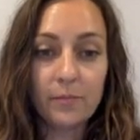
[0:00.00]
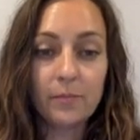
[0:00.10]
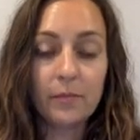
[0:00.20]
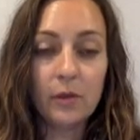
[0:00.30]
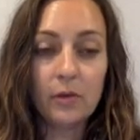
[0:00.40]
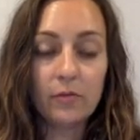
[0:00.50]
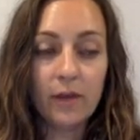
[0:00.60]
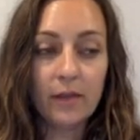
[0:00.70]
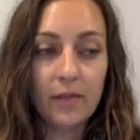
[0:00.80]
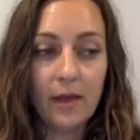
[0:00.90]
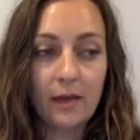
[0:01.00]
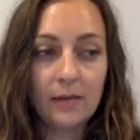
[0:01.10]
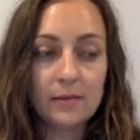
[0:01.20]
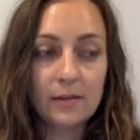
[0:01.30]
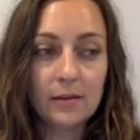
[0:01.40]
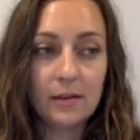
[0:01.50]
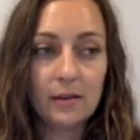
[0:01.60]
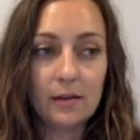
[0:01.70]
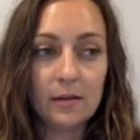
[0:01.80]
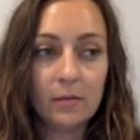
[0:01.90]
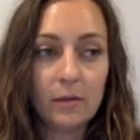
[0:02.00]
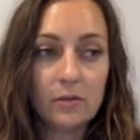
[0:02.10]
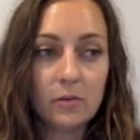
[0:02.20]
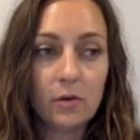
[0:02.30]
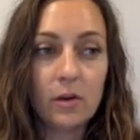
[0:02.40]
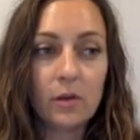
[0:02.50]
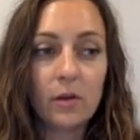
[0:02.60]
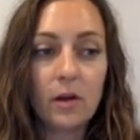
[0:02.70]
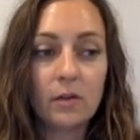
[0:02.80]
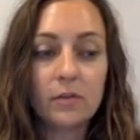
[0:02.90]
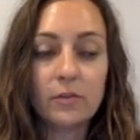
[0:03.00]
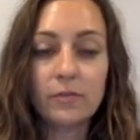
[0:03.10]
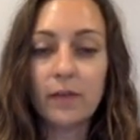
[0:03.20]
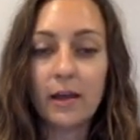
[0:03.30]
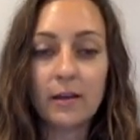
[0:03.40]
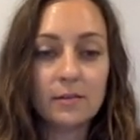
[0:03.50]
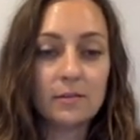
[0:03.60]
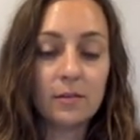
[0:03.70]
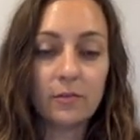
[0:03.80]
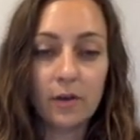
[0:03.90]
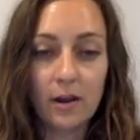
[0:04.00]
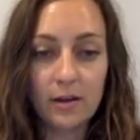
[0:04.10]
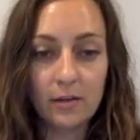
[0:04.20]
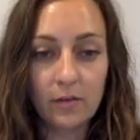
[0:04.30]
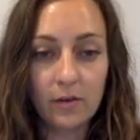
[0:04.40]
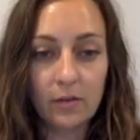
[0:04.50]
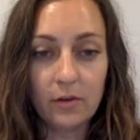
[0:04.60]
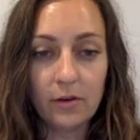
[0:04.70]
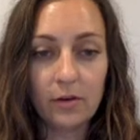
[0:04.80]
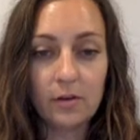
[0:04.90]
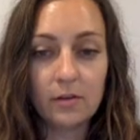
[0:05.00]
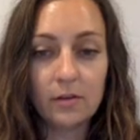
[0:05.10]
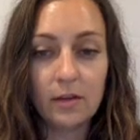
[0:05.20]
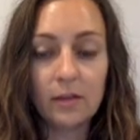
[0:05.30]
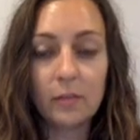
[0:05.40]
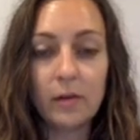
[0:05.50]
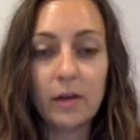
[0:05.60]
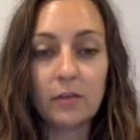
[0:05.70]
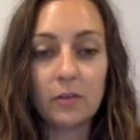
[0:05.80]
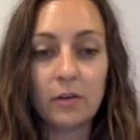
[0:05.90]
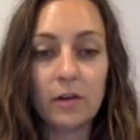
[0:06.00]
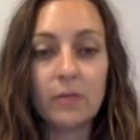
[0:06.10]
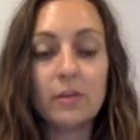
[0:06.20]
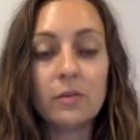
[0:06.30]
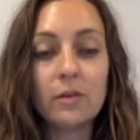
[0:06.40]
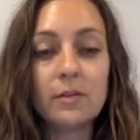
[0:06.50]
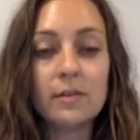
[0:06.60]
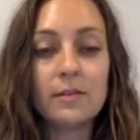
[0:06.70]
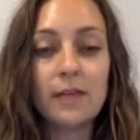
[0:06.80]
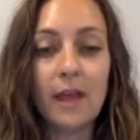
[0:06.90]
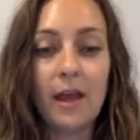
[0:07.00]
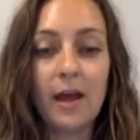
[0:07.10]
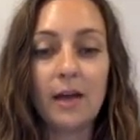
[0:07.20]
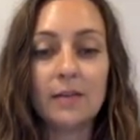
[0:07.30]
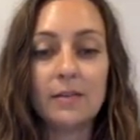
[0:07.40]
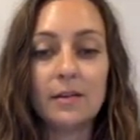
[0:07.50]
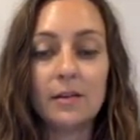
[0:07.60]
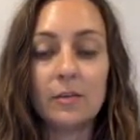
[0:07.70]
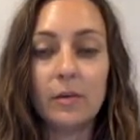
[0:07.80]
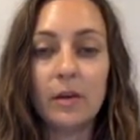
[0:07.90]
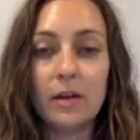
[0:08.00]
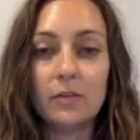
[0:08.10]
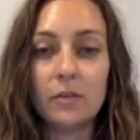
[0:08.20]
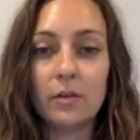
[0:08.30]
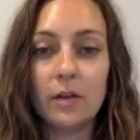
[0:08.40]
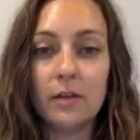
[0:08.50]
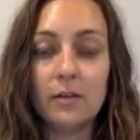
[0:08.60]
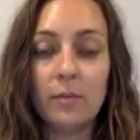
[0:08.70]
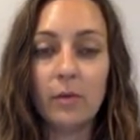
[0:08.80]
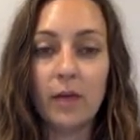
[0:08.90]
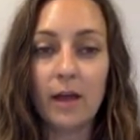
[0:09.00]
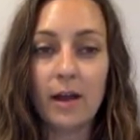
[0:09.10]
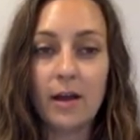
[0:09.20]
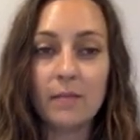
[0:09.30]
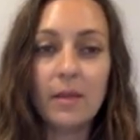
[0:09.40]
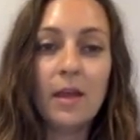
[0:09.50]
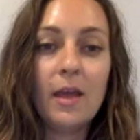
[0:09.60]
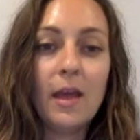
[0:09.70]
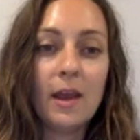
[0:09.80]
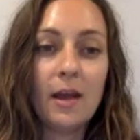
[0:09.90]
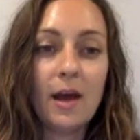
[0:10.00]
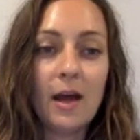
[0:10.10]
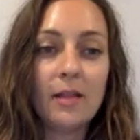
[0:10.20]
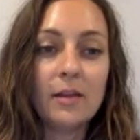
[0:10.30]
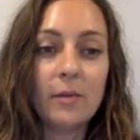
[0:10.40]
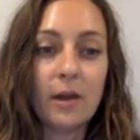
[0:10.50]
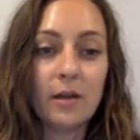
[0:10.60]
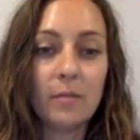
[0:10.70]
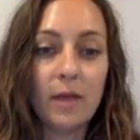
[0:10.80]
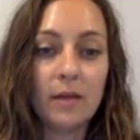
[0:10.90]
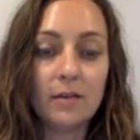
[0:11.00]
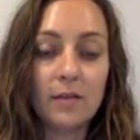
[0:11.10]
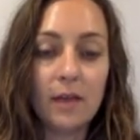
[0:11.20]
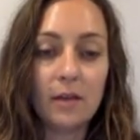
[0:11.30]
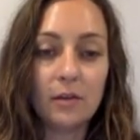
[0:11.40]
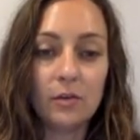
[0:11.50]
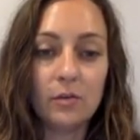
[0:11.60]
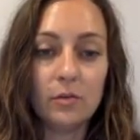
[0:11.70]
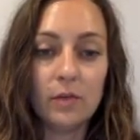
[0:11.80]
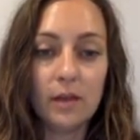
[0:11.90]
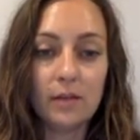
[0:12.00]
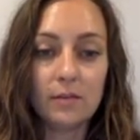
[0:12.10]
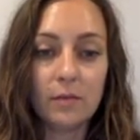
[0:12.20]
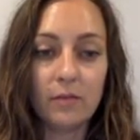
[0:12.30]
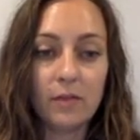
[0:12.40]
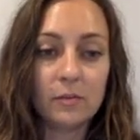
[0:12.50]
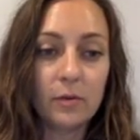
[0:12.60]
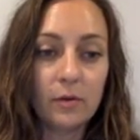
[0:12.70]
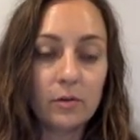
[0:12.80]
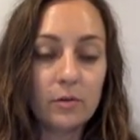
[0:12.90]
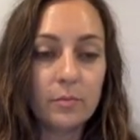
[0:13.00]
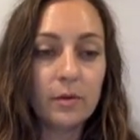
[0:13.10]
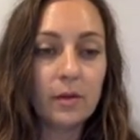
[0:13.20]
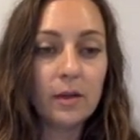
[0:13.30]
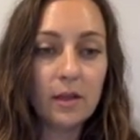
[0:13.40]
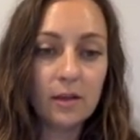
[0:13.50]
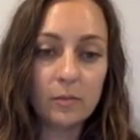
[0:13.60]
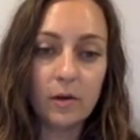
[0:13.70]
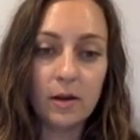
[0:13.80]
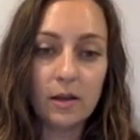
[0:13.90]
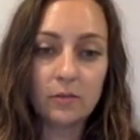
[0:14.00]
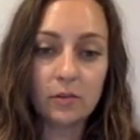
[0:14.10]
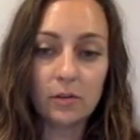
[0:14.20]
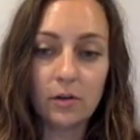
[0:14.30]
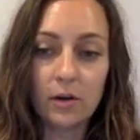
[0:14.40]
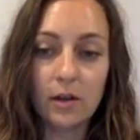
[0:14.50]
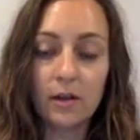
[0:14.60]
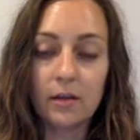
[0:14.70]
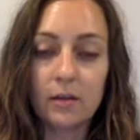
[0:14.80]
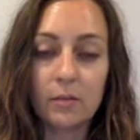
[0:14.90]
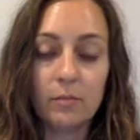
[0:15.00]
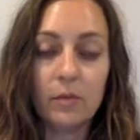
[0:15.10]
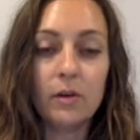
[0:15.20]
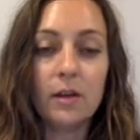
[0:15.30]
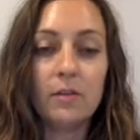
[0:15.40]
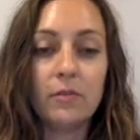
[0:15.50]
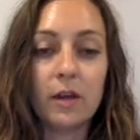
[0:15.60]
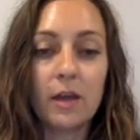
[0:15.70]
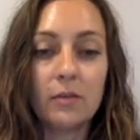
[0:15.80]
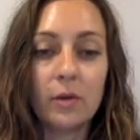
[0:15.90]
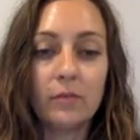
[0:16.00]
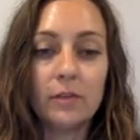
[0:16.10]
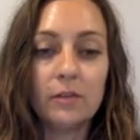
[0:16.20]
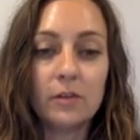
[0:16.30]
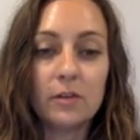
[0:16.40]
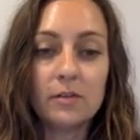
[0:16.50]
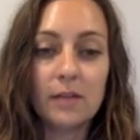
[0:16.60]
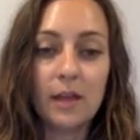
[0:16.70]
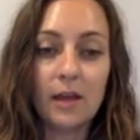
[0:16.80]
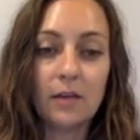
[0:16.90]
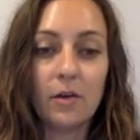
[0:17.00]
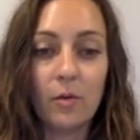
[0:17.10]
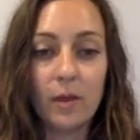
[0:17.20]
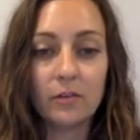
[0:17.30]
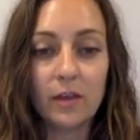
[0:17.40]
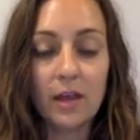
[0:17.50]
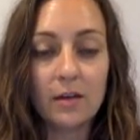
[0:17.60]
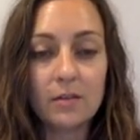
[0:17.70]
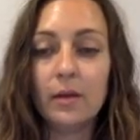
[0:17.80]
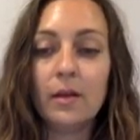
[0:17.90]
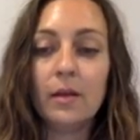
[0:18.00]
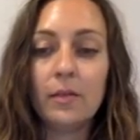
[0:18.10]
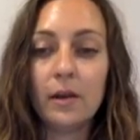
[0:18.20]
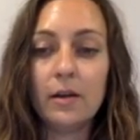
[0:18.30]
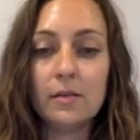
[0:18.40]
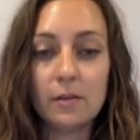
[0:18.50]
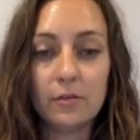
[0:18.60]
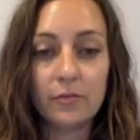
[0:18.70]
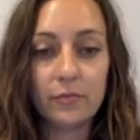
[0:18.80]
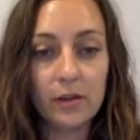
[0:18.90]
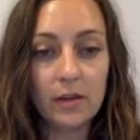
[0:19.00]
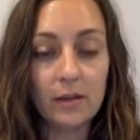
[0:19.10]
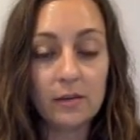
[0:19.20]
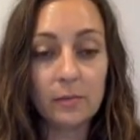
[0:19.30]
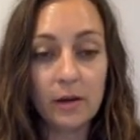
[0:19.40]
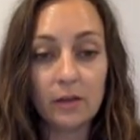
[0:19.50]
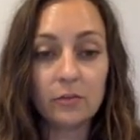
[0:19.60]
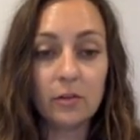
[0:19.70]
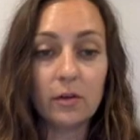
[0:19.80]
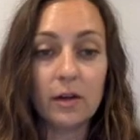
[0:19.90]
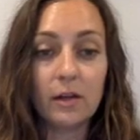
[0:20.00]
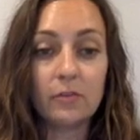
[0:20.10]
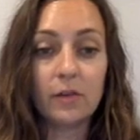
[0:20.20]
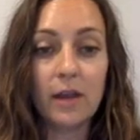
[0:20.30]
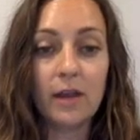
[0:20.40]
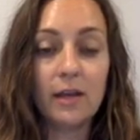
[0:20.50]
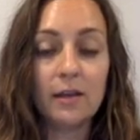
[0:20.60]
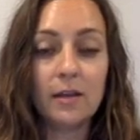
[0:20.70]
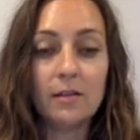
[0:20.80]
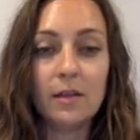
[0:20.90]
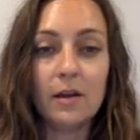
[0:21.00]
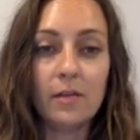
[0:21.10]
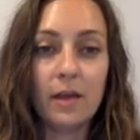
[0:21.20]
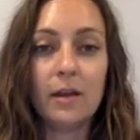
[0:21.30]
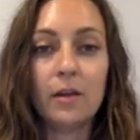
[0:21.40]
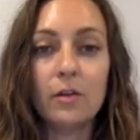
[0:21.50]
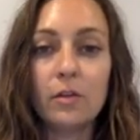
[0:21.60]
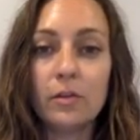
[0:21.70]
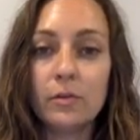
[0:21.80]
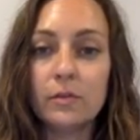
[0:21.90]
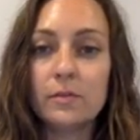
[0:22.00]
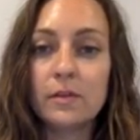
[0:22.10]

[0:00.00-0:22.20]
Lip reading: you can find that in my store. You can also find a variety of other experiential learning resources at experientiallearningdepot.com. And I highly recommend that you get into my Facebook group, Experiential Learning Community for K-12 teachers and home educators. There is a free experiential learning training in there that includes